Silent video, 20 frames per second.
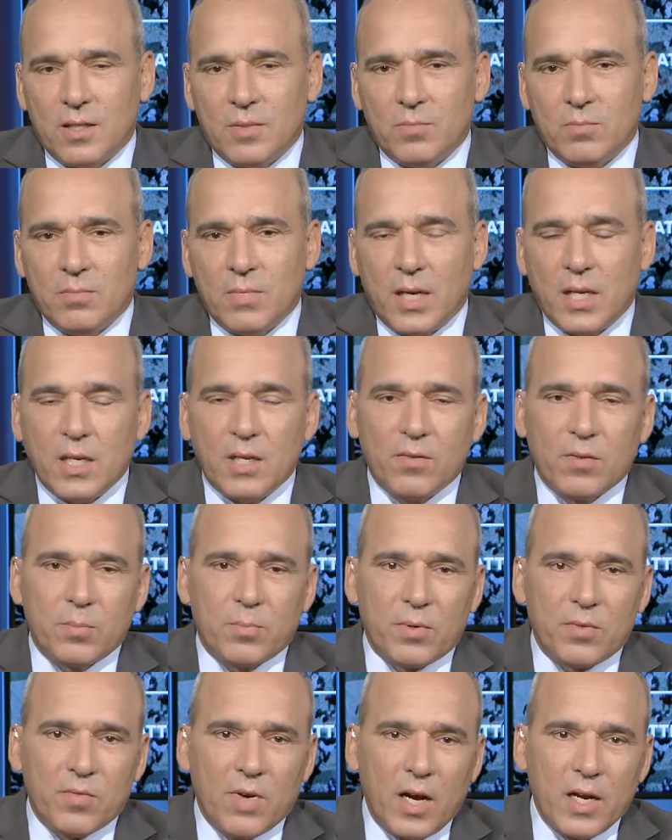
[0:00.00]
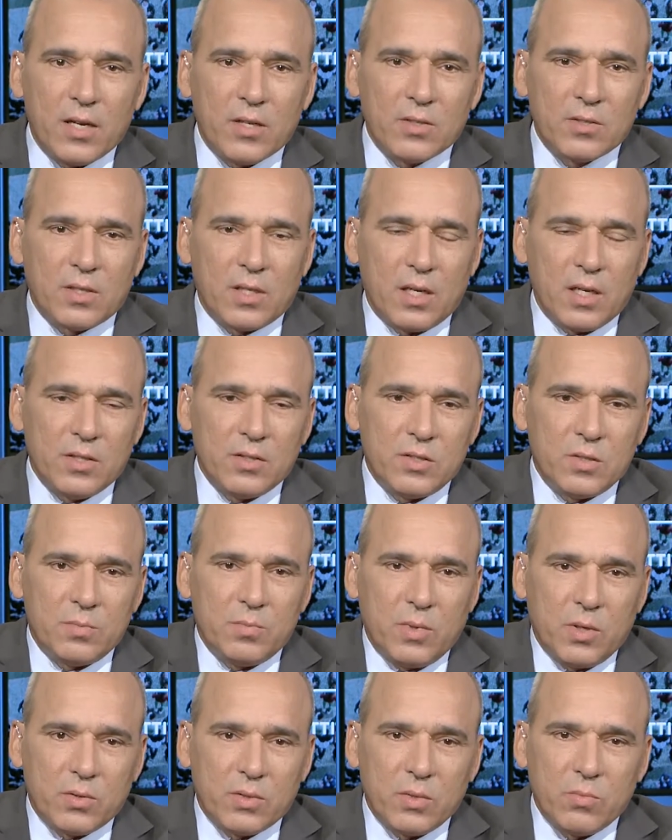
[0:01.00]
And many of the providers that I've
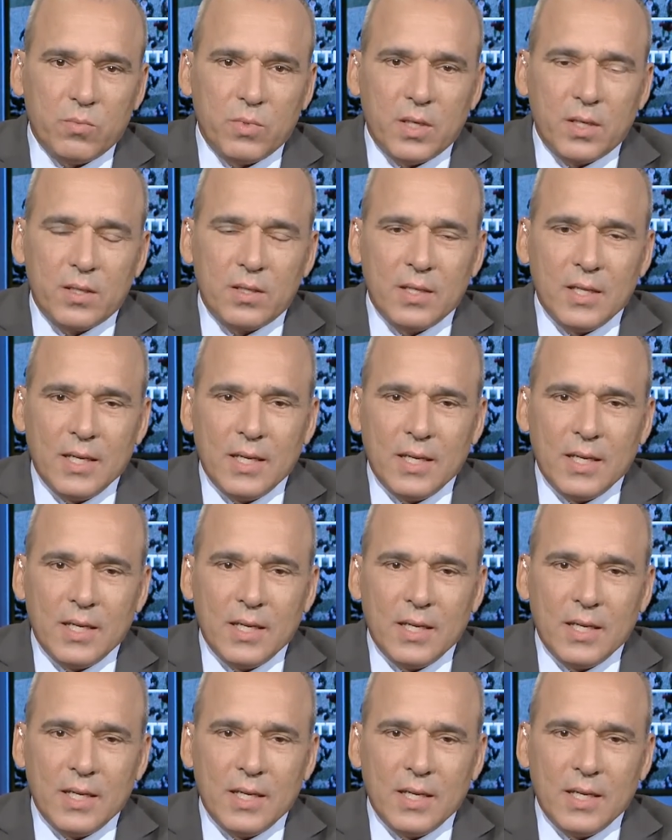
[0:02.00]
spoken with